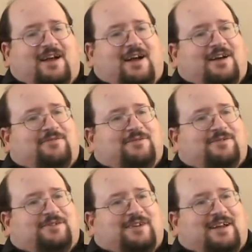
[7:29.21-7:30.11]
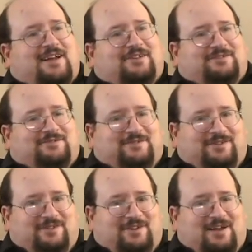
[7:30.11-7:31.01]
I was
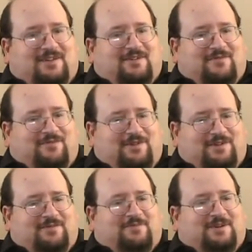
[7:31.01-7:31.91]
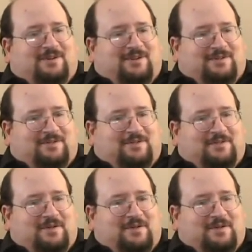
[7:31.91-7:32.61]
actually, a friend of mine